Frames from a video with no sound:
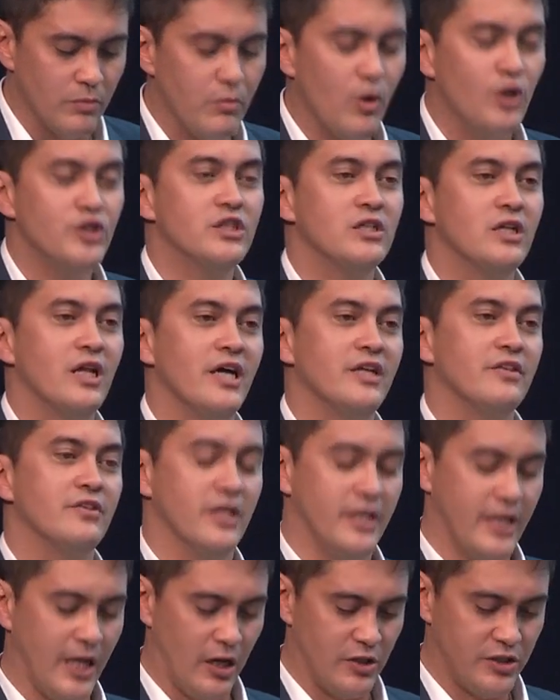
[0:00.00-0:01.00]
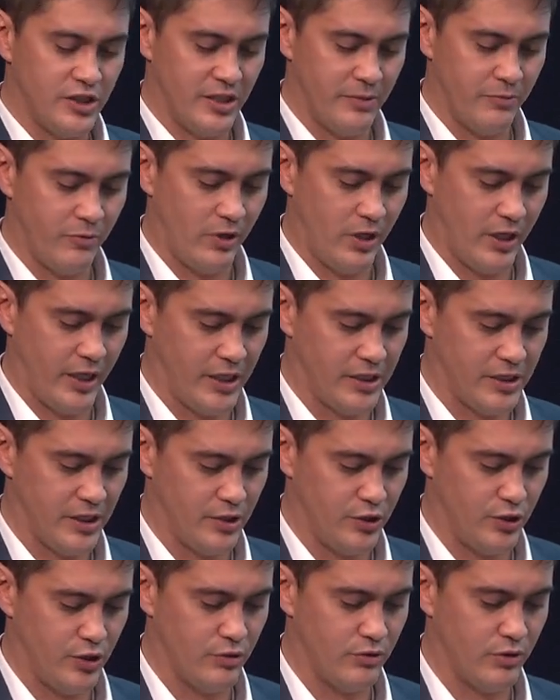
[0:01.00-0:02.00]
modulate the calcium release
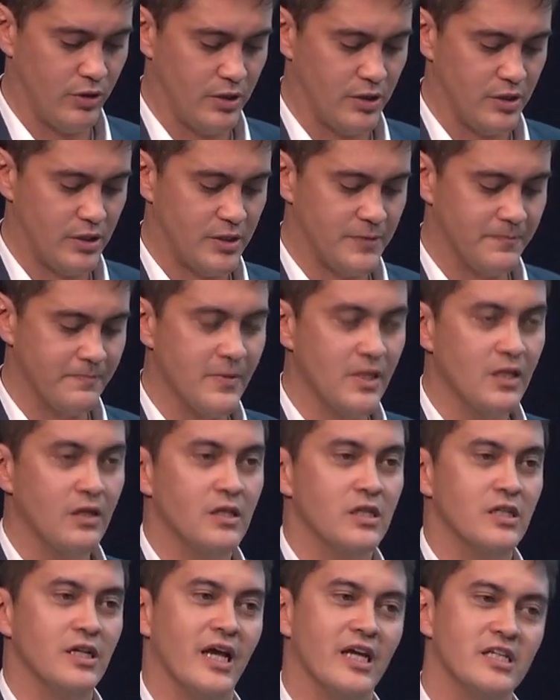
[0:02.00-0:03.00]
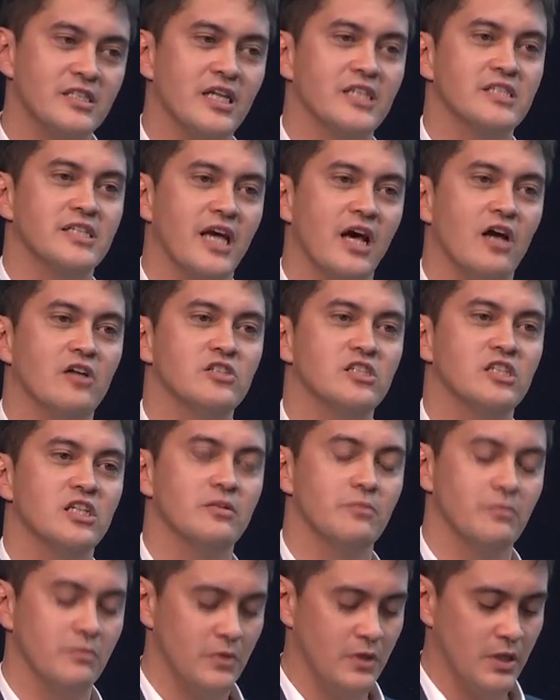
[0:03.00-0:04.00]
in neurons. And excess
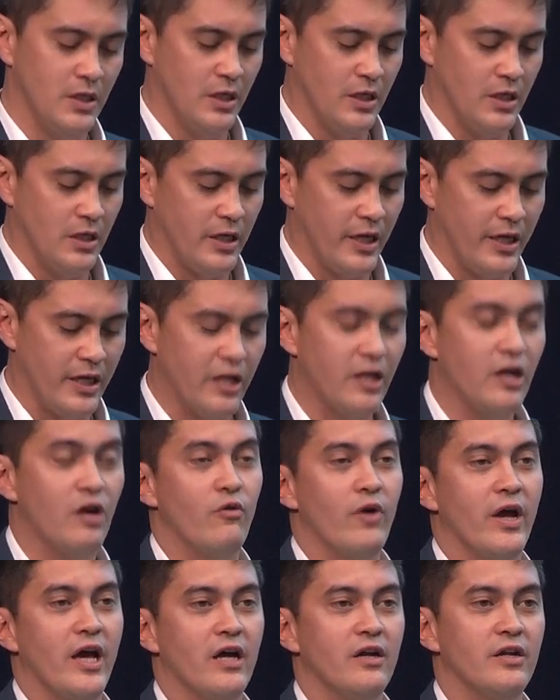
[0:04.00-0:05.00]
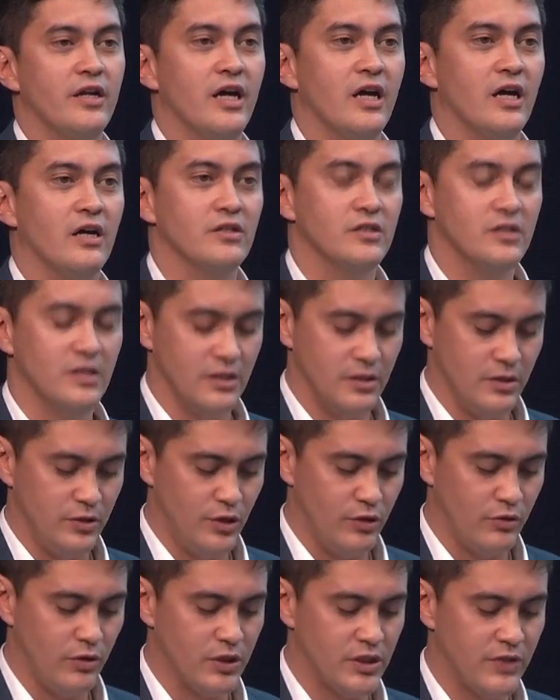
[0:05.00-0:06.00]
calcium in and around our
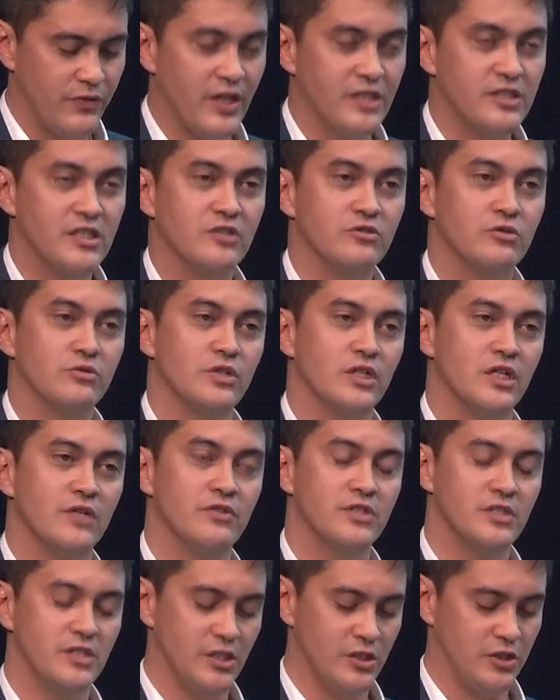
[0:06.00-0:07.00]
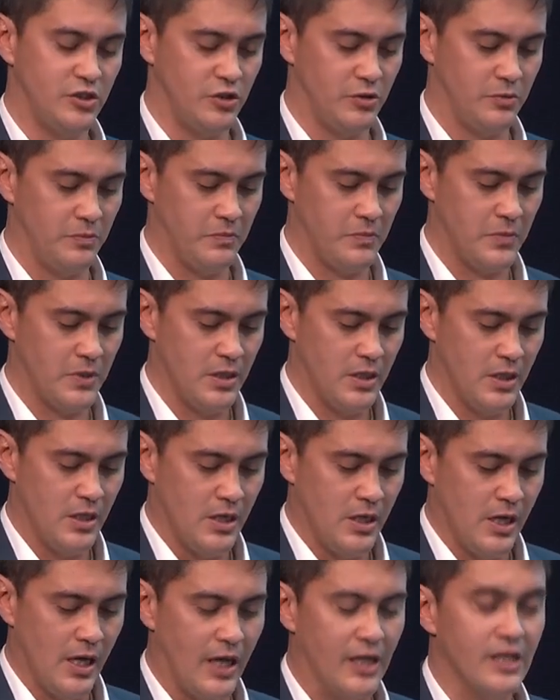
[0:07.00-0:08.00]
neurons of our central nervous system
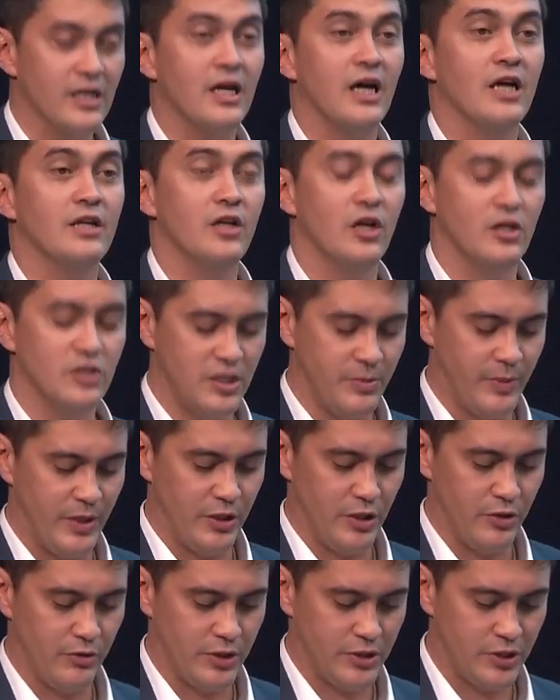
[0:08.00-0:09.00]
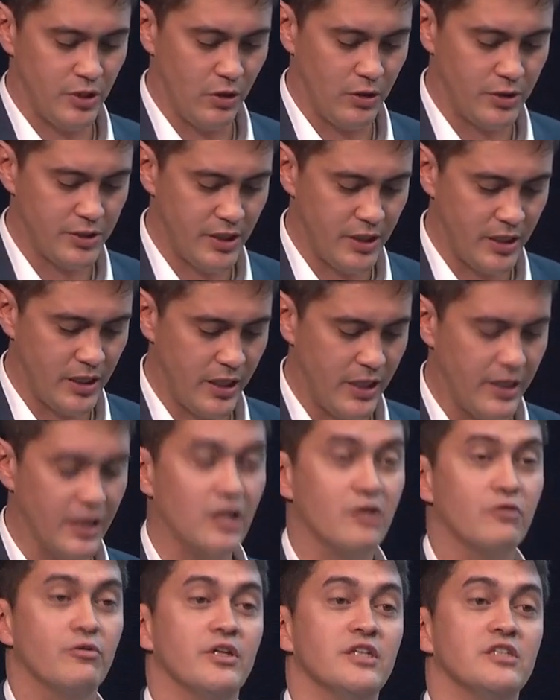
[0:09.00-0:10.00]
are known to be neurotoxic and
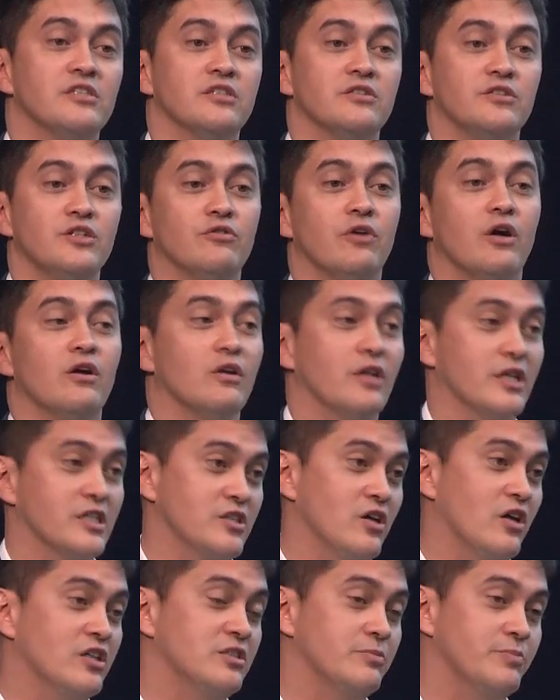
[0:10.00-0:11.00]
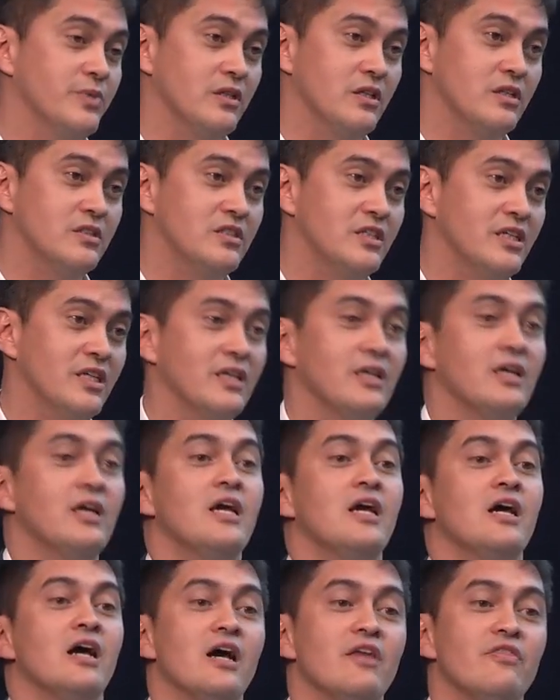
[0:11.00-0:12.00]
increase neuronal excitability
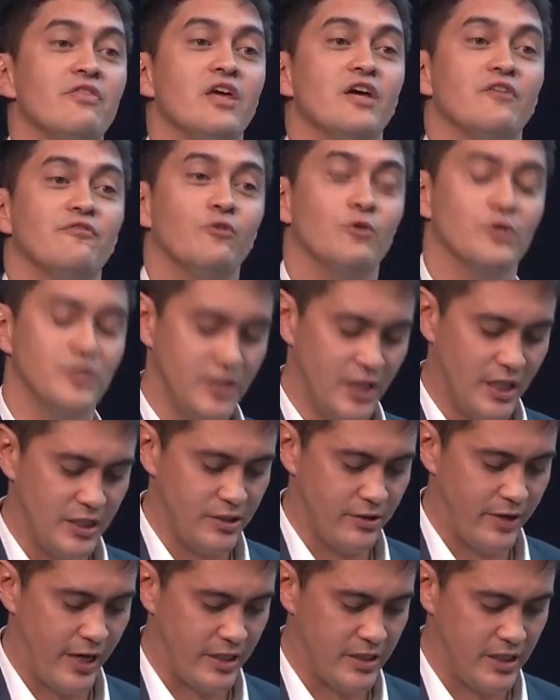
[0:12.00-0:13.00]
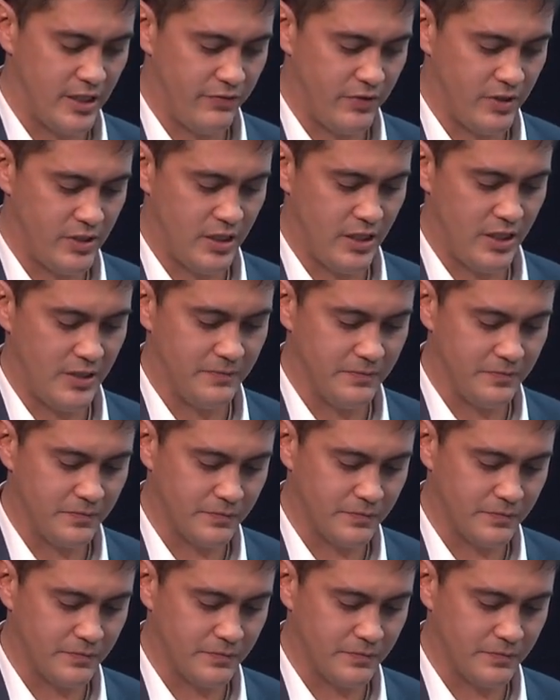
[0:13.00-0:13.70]
and therefore seizure activity.